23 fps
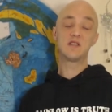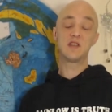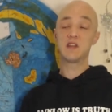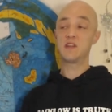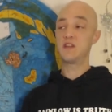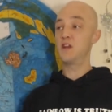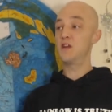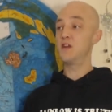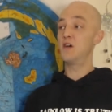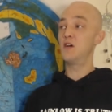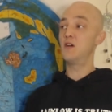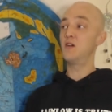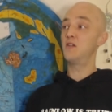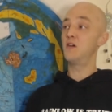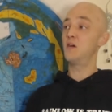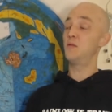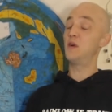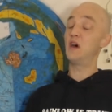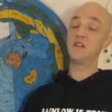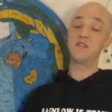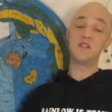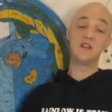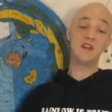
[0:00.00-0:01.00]
you know,
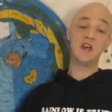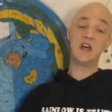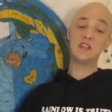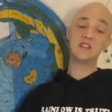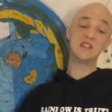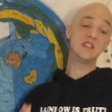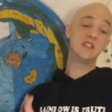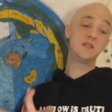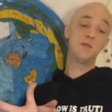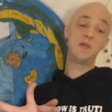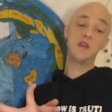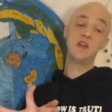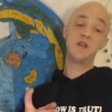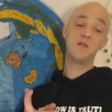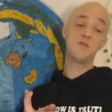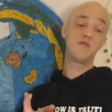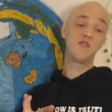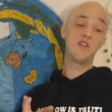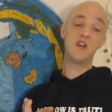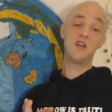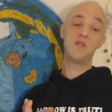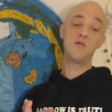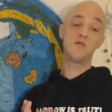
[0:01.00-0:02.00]
about the Nazis being
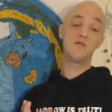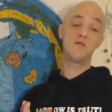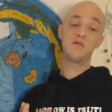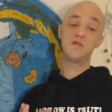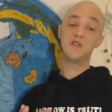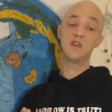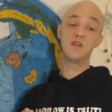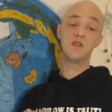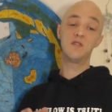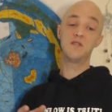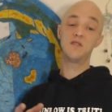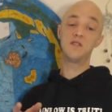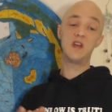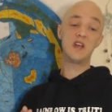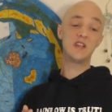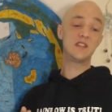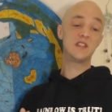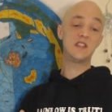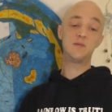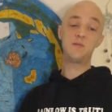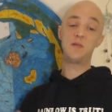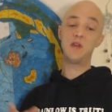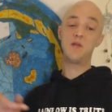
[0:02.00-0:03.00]

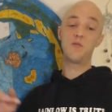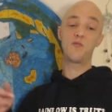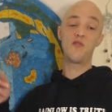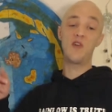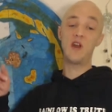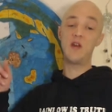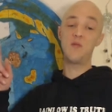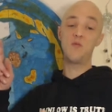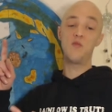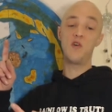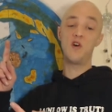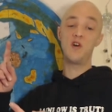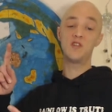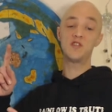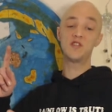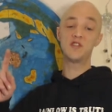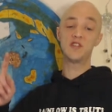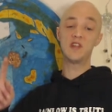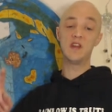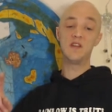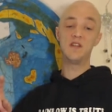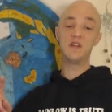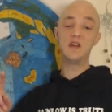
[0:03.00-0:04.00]

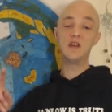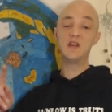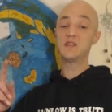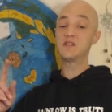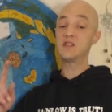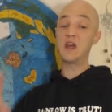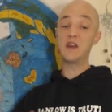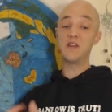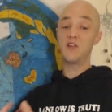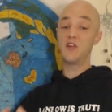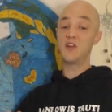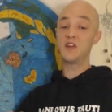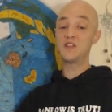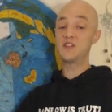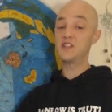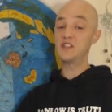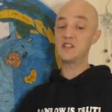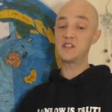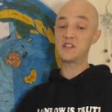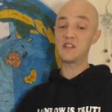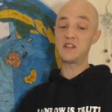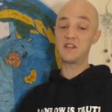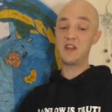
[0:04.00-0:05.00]
brainwashed, and
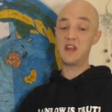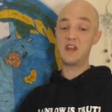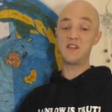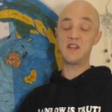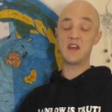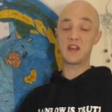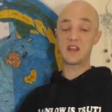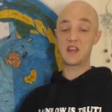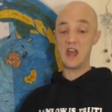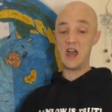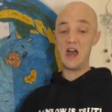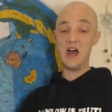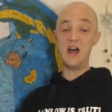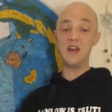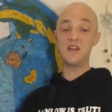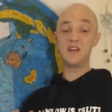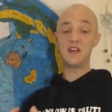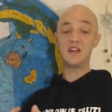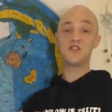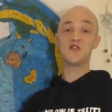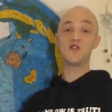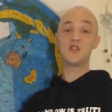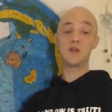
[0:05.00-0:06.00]
technologies today that can
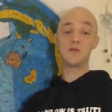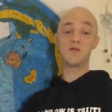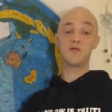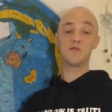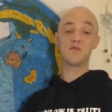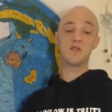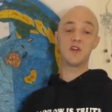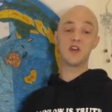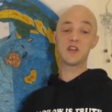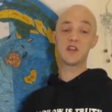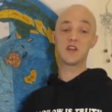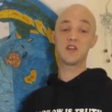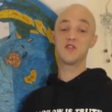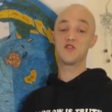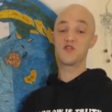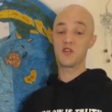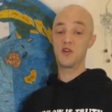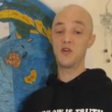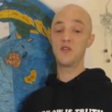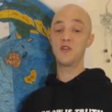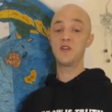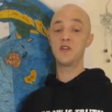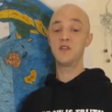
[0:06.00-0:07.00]
literally like
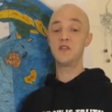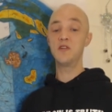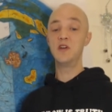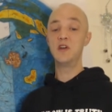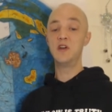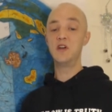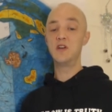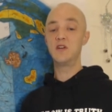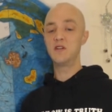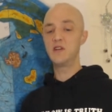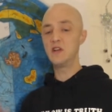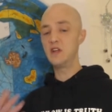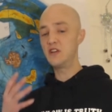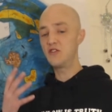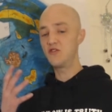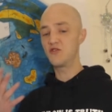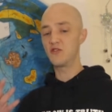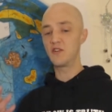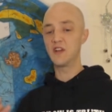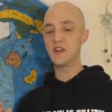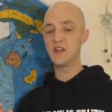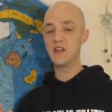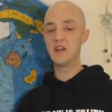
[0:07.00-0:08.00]
control you,
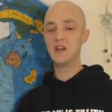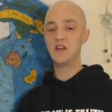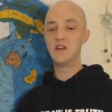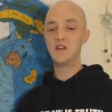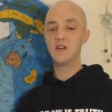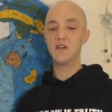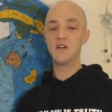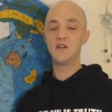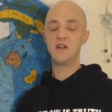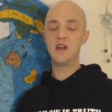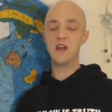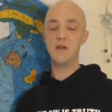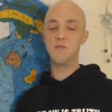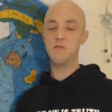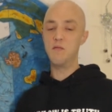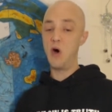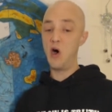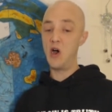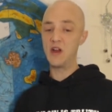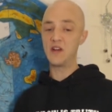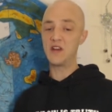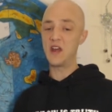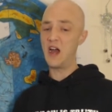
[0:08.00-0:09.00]
literally in
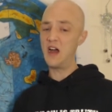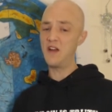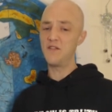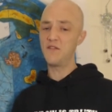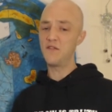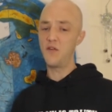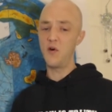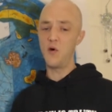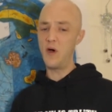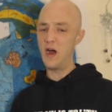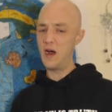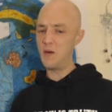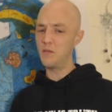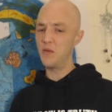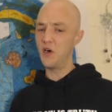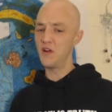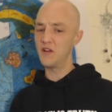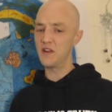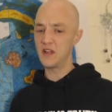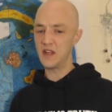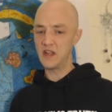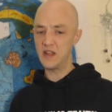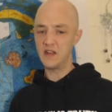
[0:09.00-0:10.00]
mind and thought and
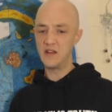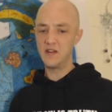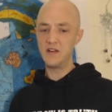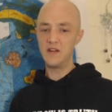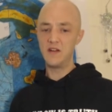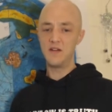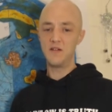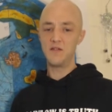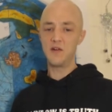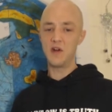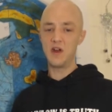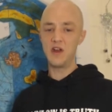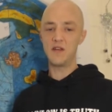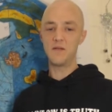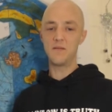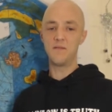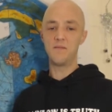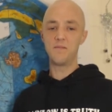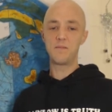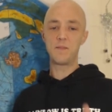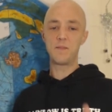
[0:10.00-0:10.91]
body, right?